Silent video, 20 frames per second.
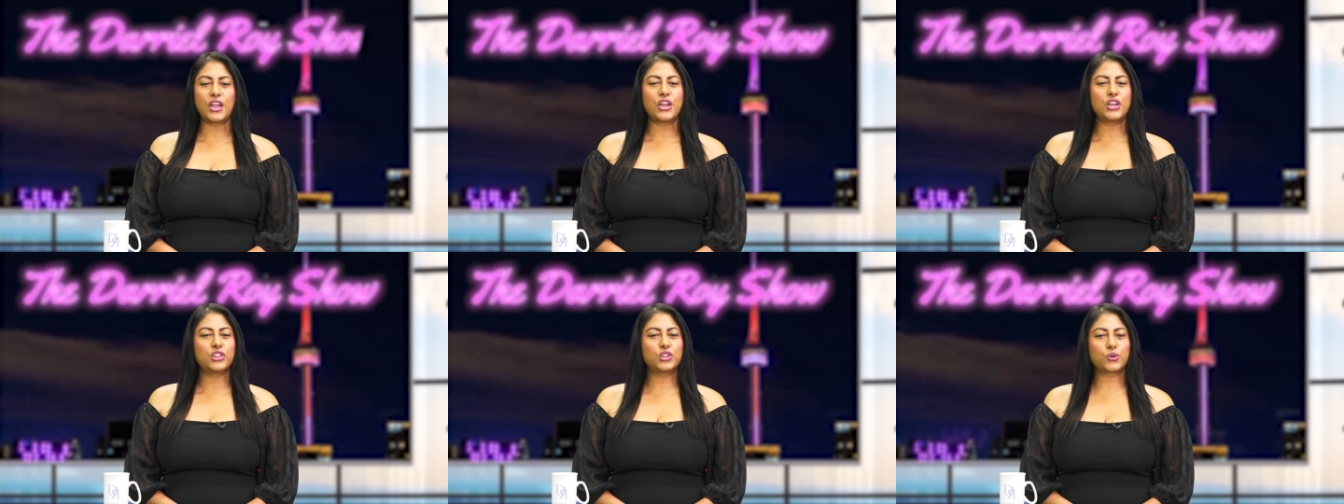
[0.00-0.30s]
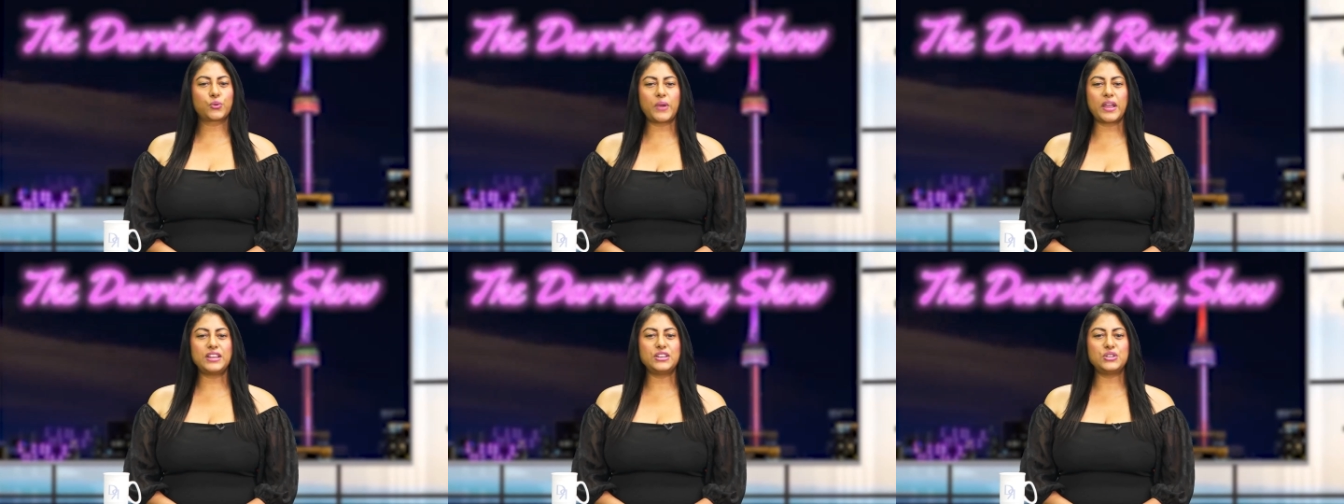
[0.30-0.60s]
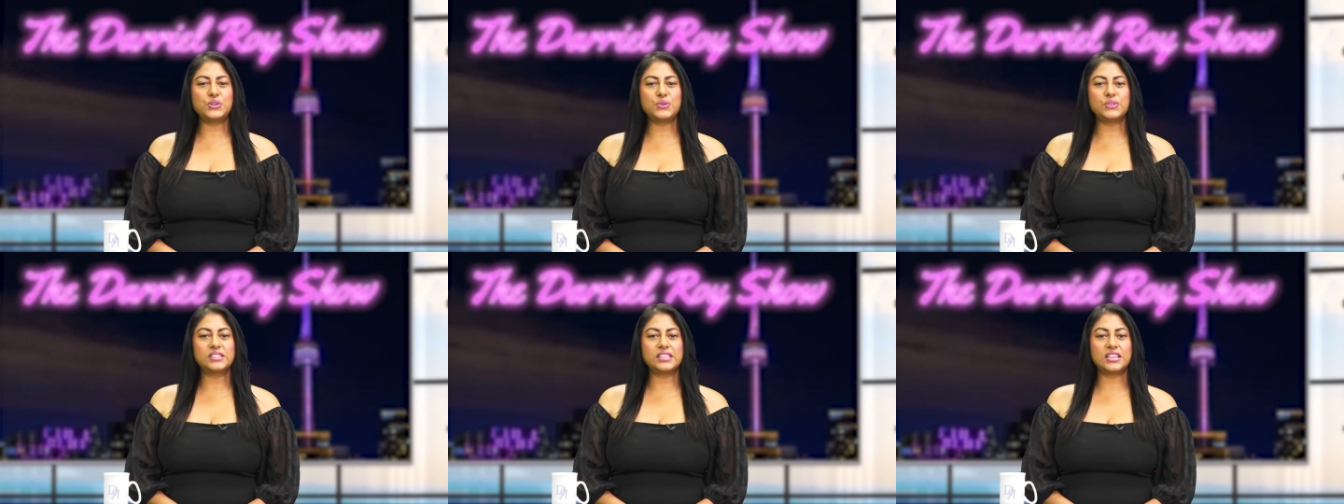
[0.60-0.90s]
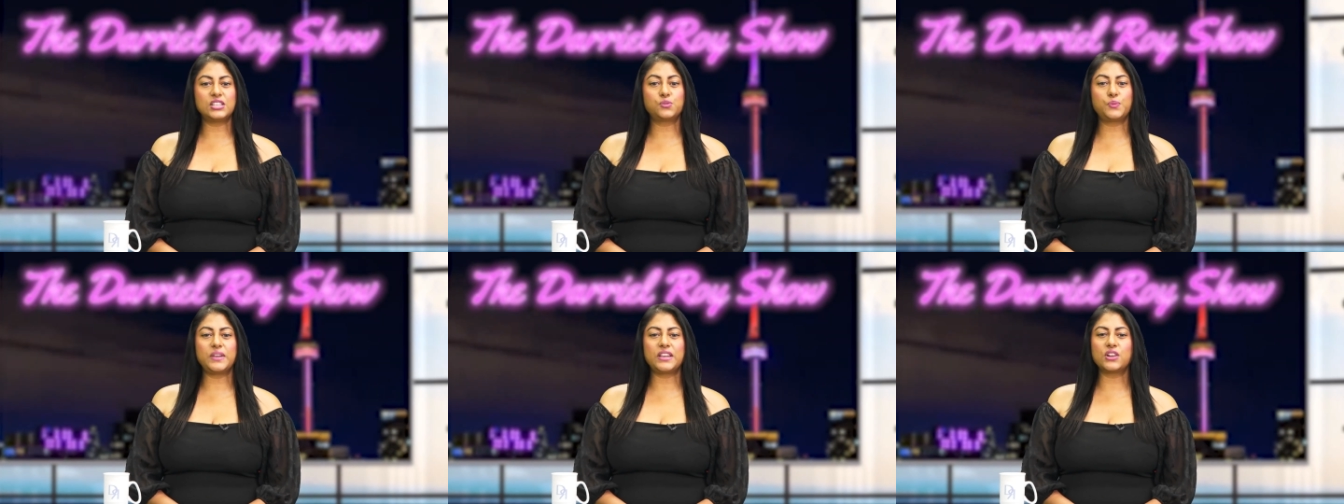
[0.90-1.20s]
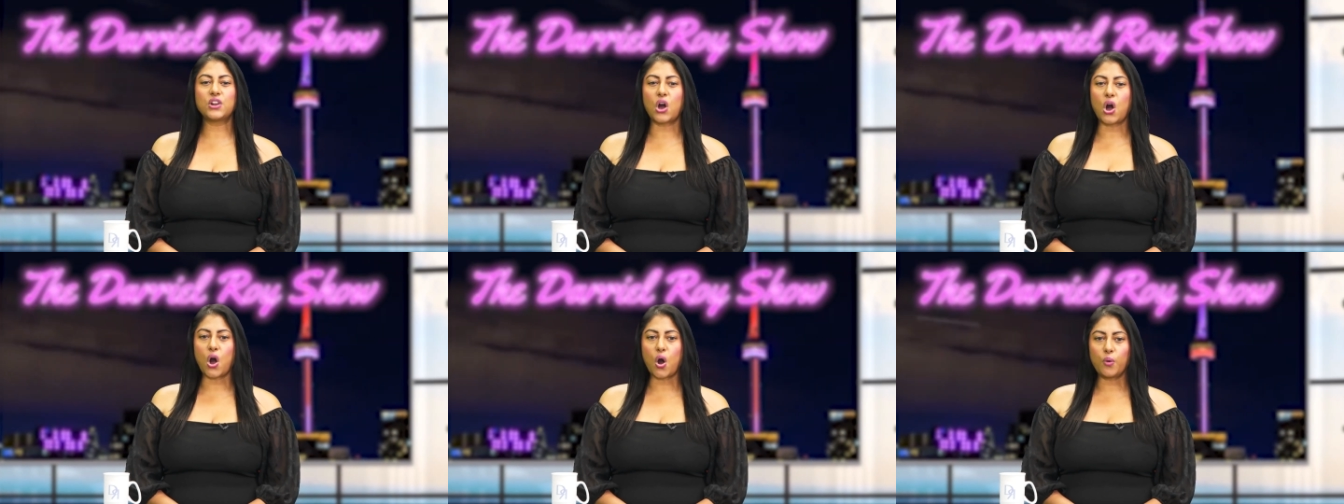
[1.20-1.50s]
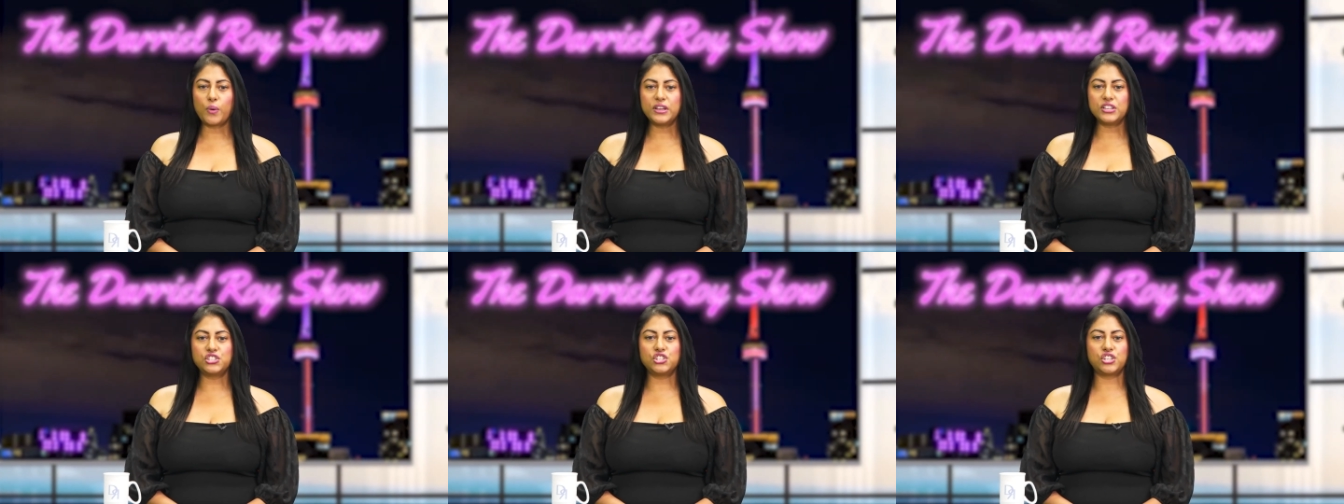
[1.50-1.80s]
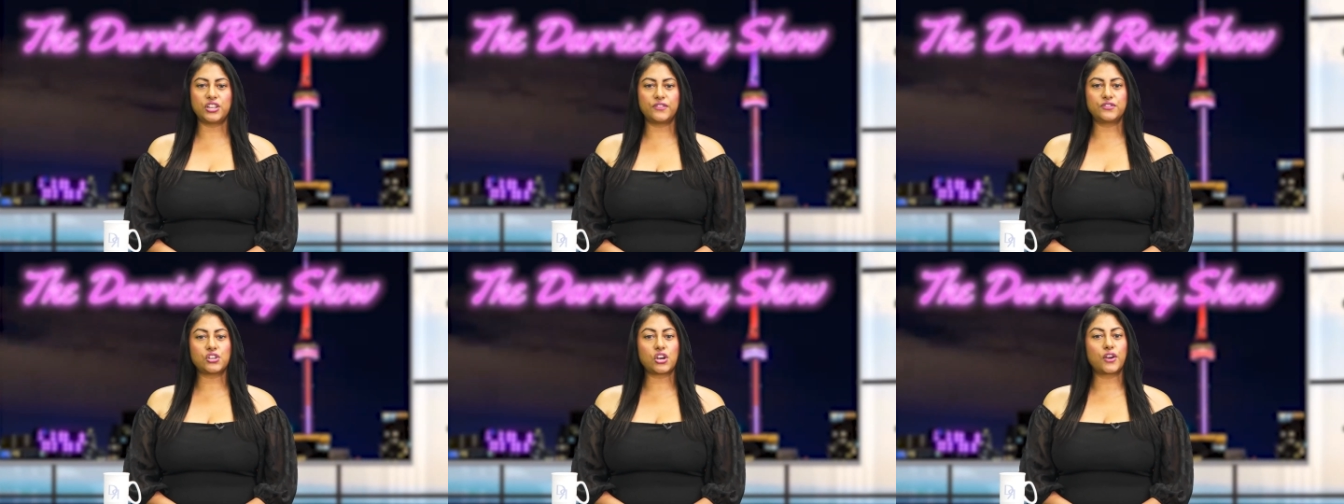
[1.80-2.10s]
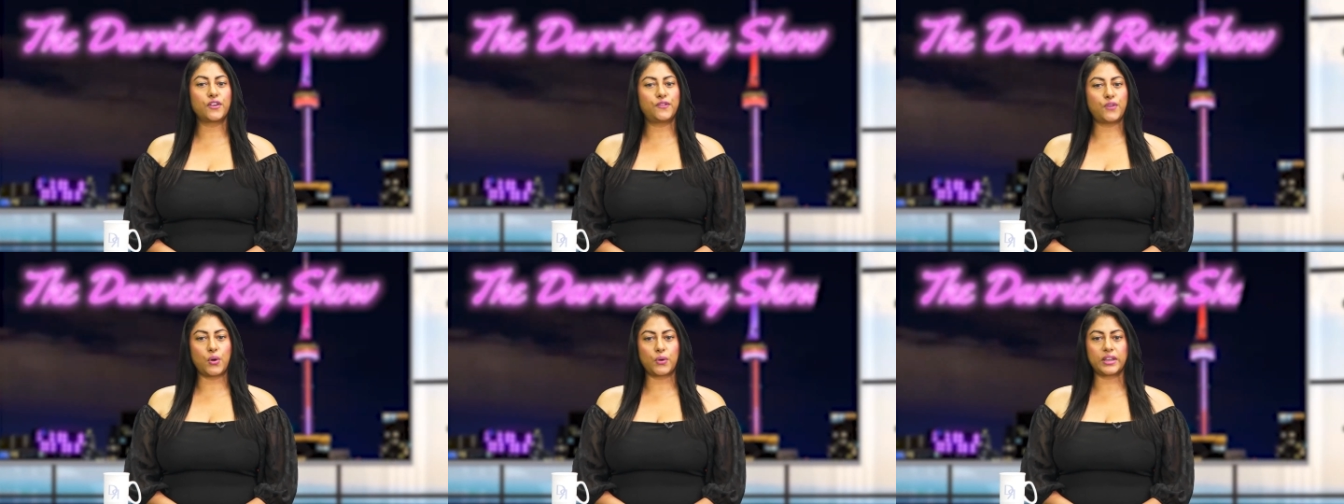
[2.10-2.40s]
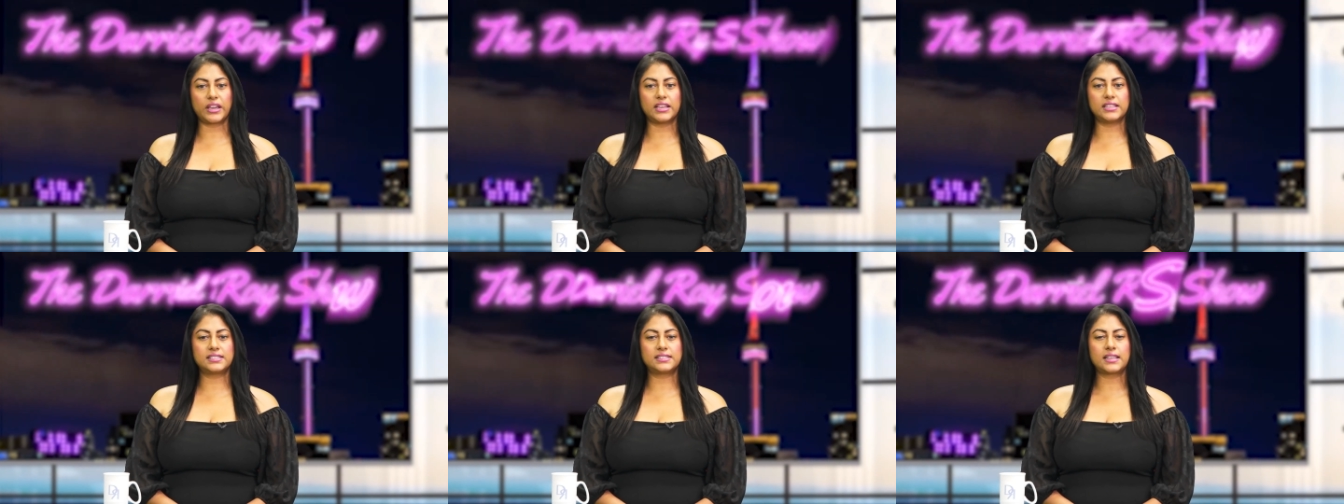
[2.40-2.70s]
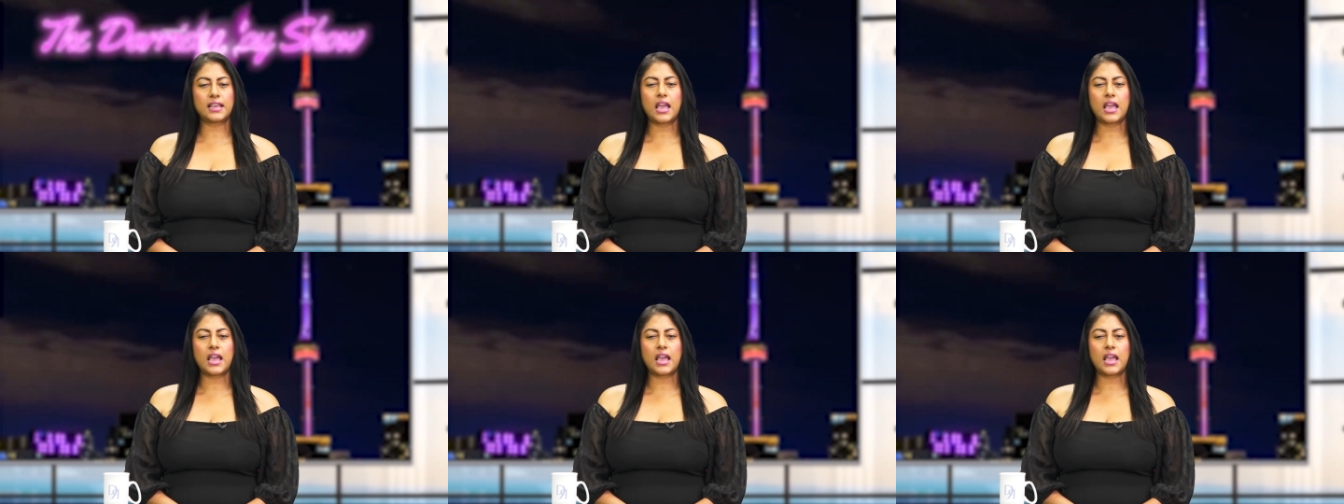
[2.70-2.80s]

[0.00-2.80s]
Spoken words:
The great news is we can always shift our focus